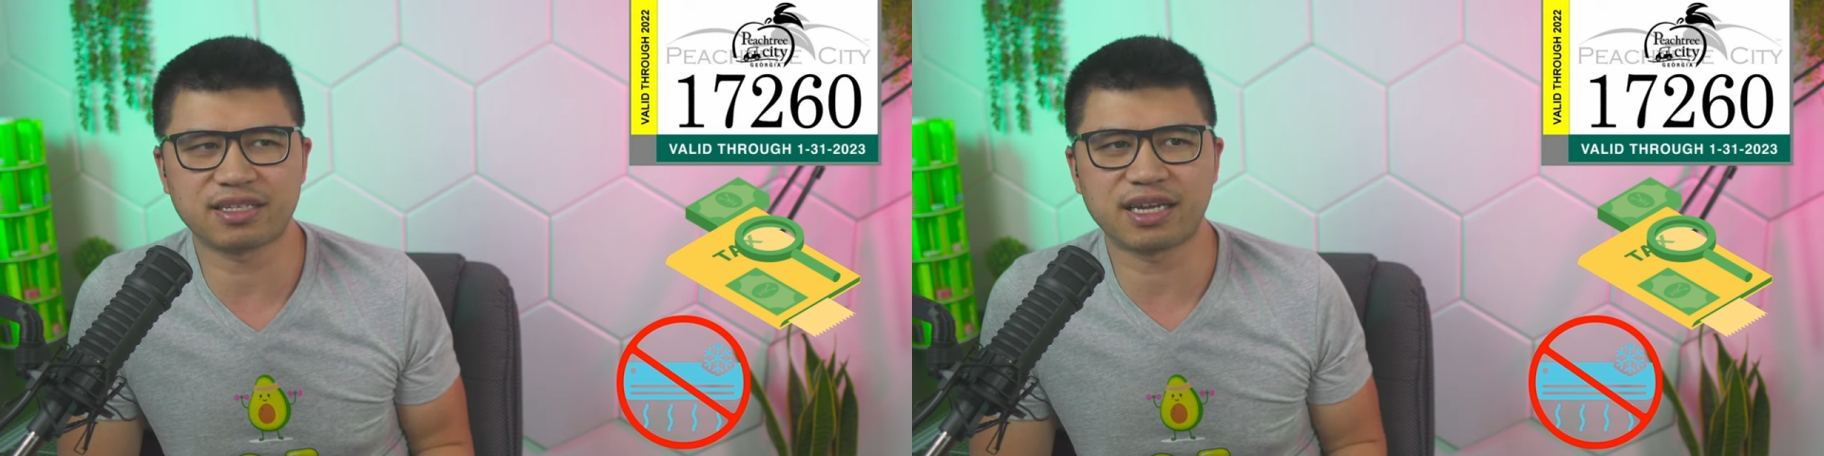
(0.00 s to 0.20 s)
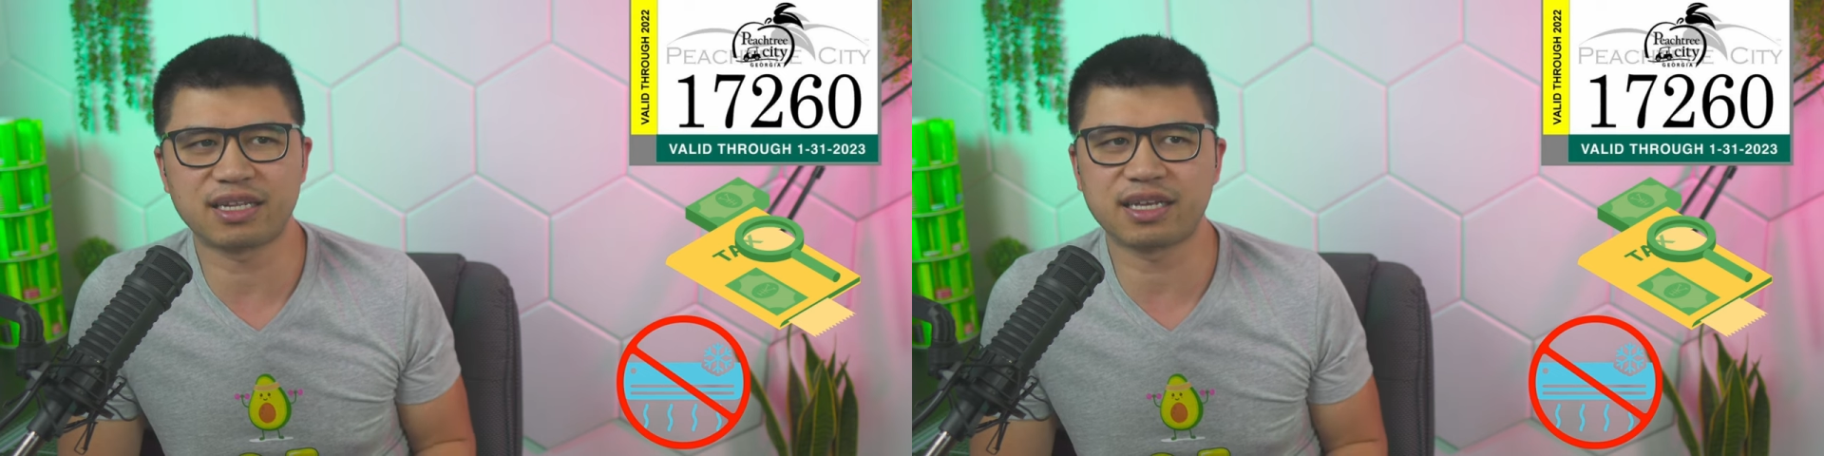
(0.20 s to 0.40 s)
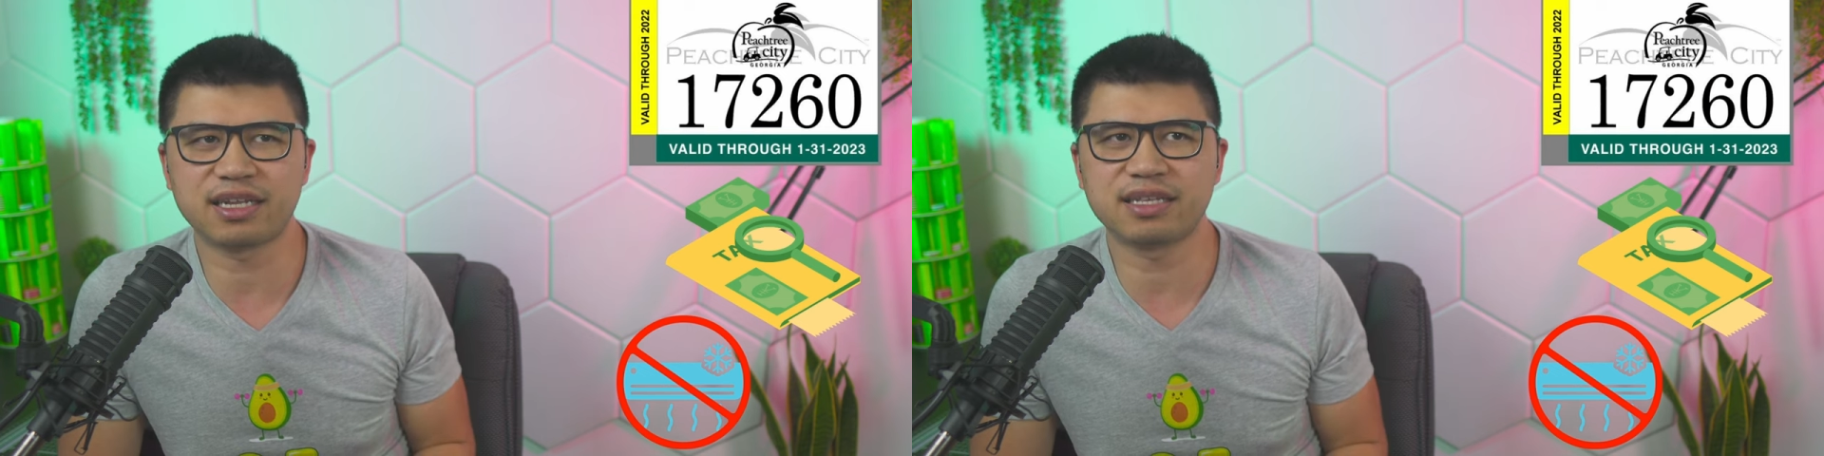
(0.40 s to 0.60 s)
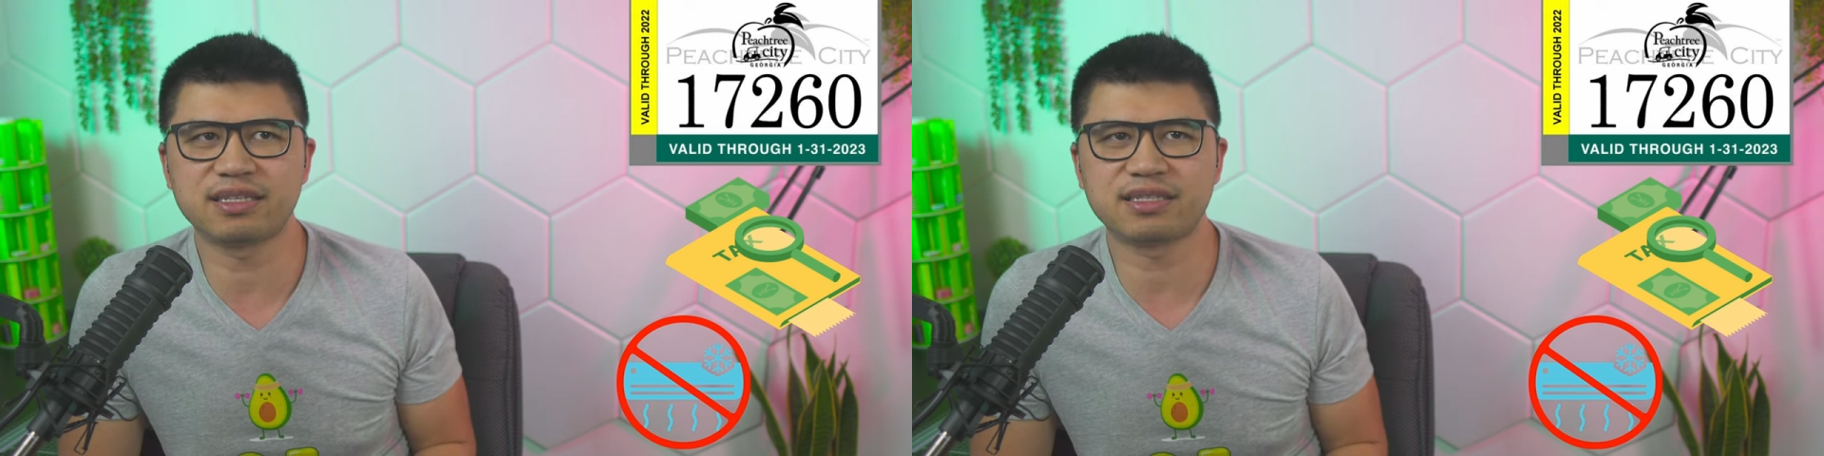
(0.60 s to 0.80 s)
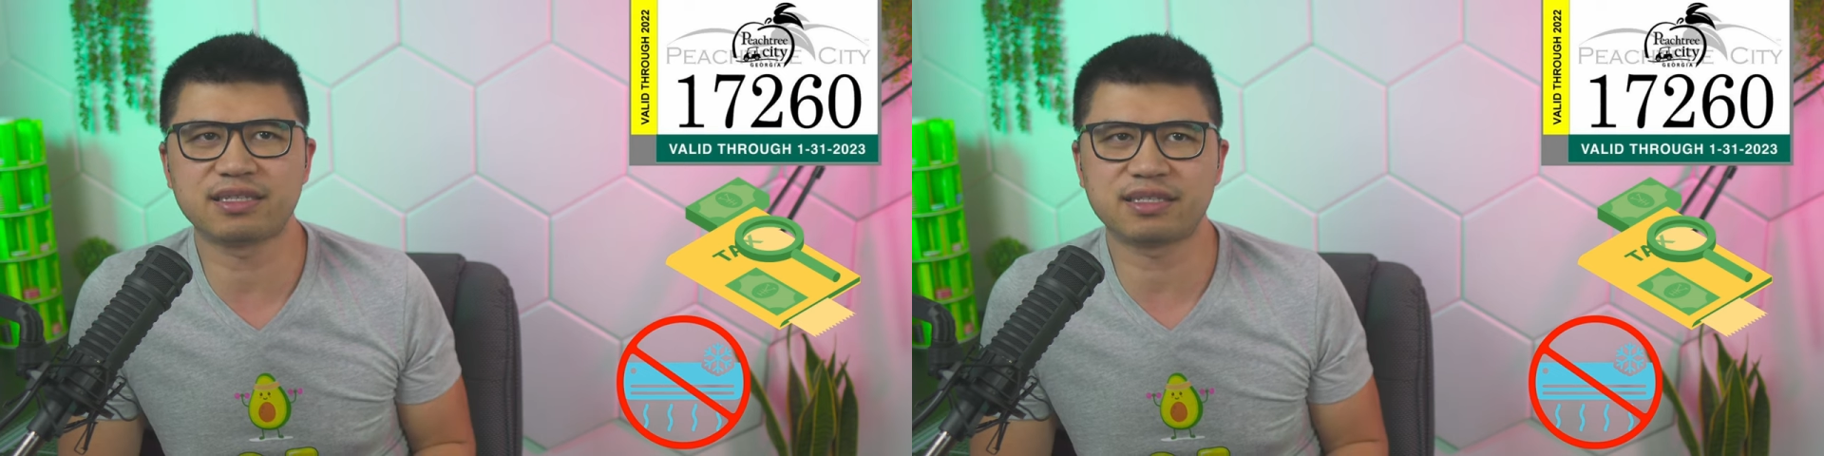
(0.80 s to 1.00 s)
and they
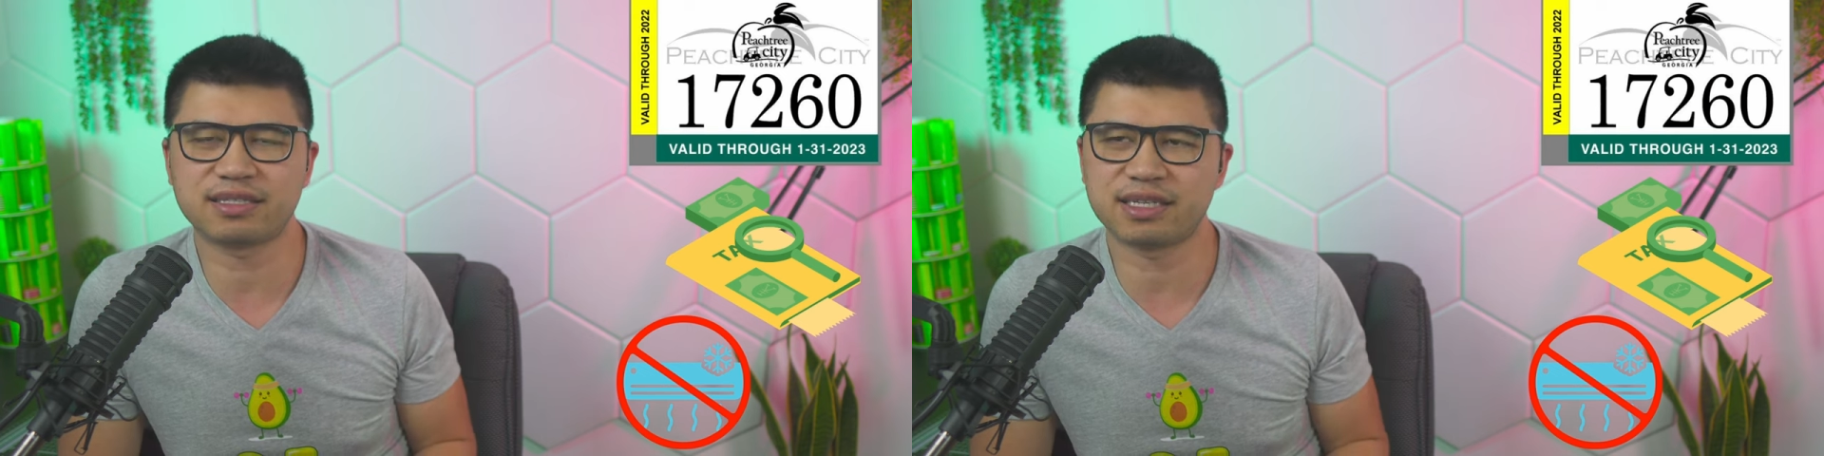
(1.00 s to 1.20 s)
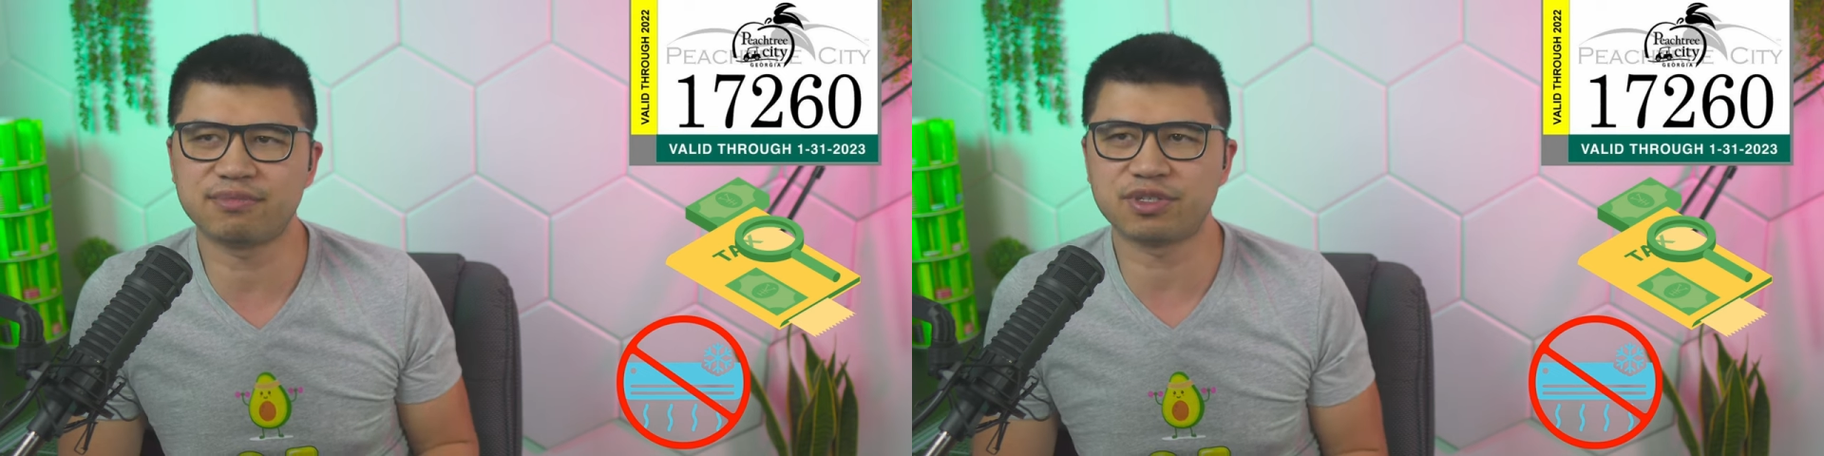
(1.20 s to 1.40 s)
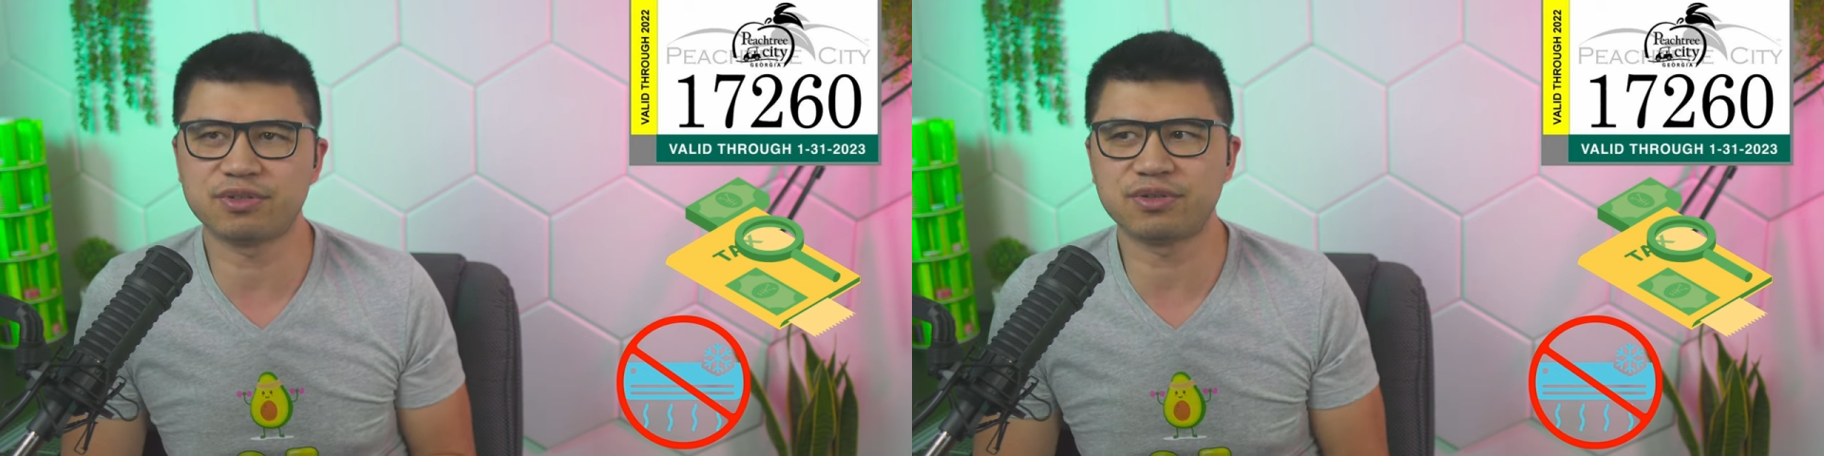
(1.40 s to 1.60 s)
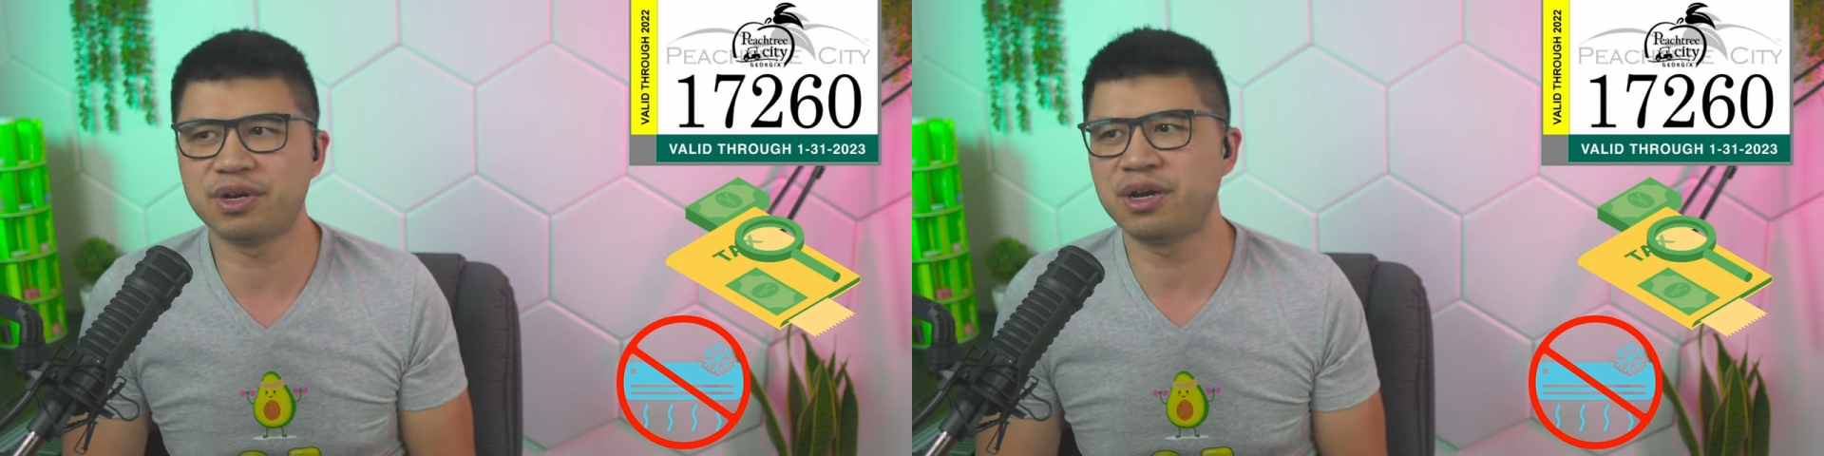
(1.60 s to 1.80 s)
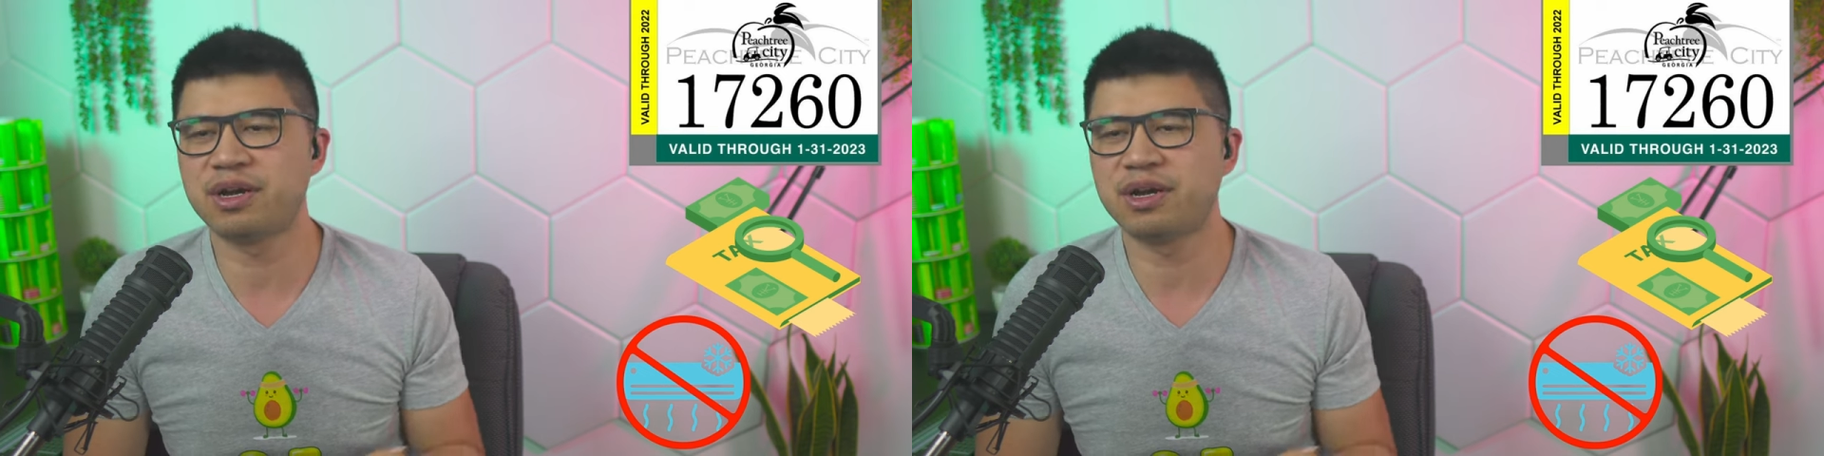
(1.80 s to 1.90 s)
didn't seem to